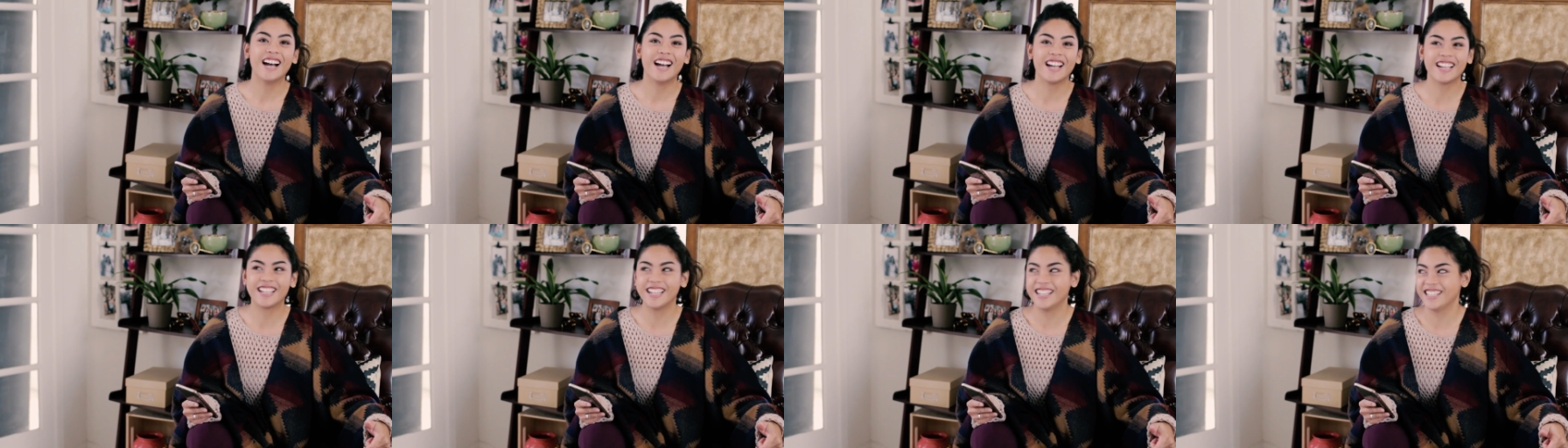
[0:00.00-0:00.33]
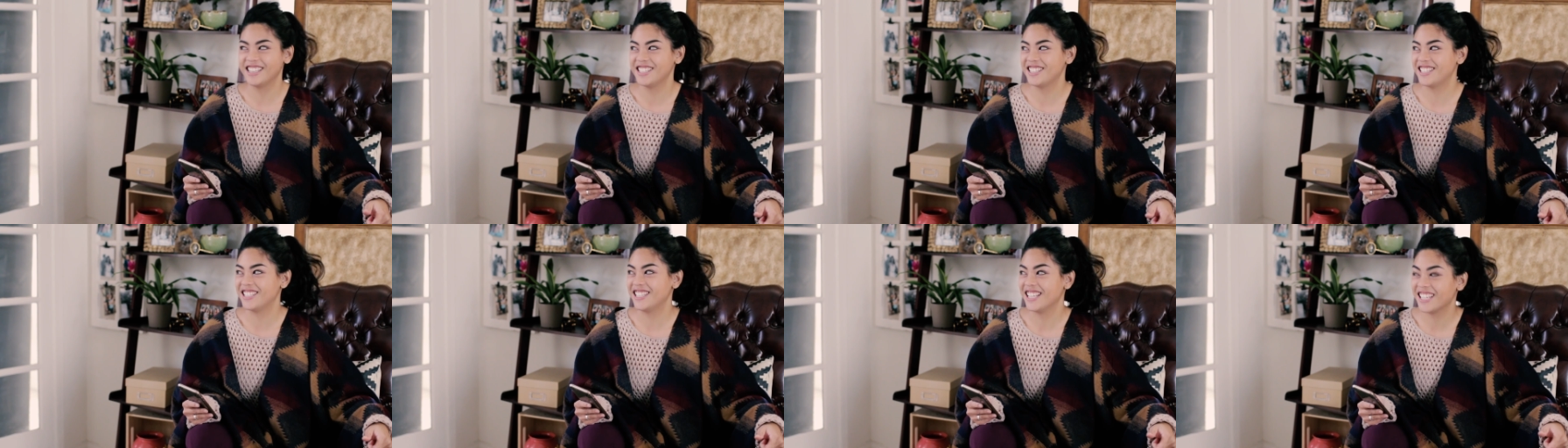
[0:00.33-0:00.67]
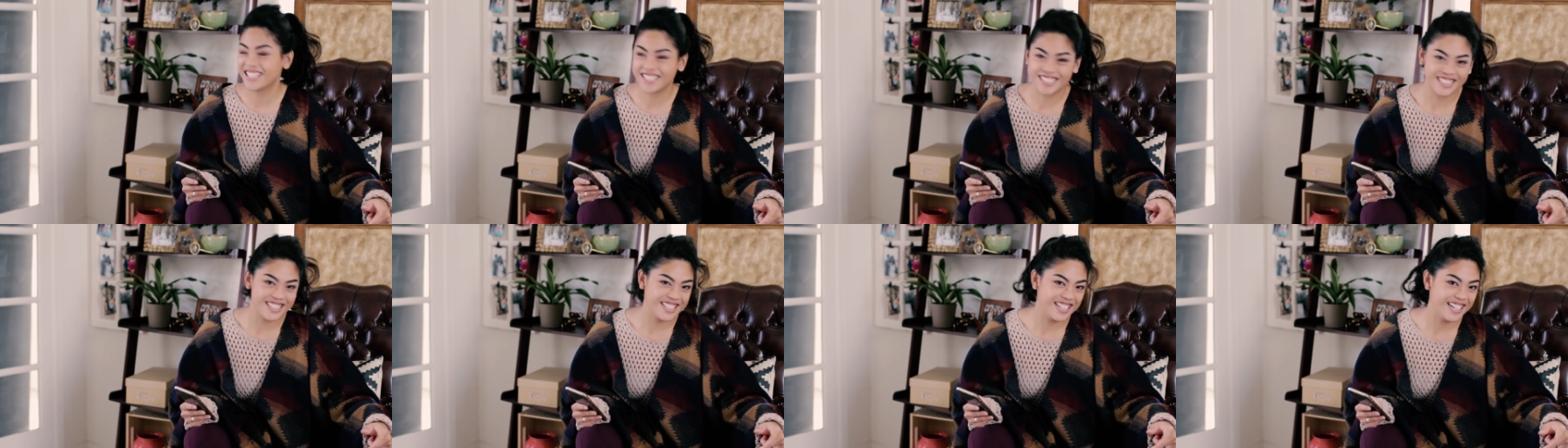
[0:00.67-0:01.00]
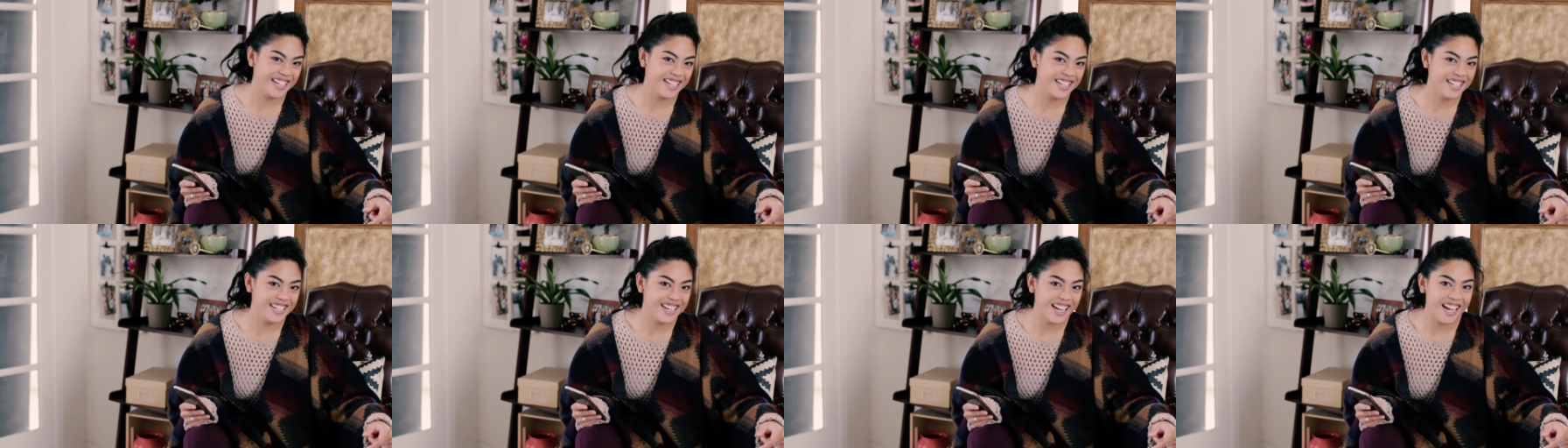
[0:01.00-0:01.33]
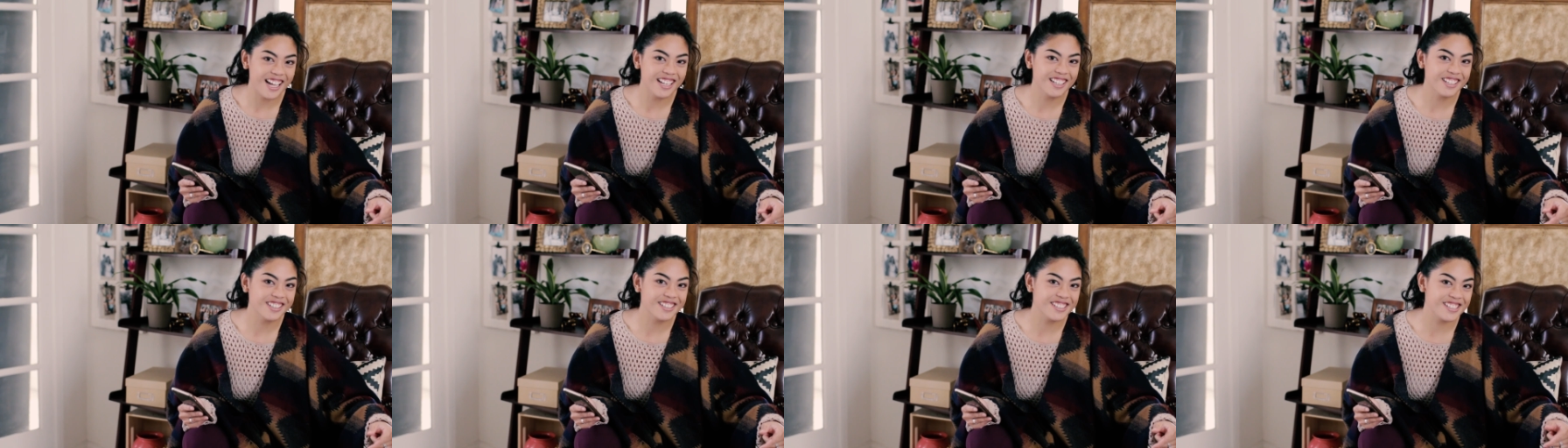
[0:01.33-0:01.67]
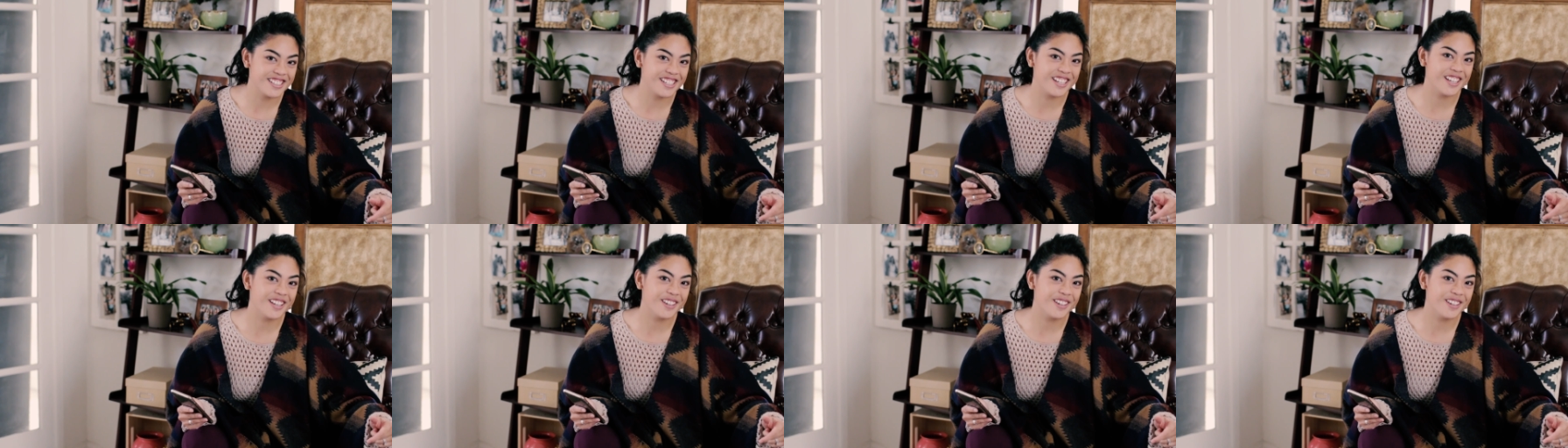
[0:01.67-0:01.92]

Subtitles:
I got $16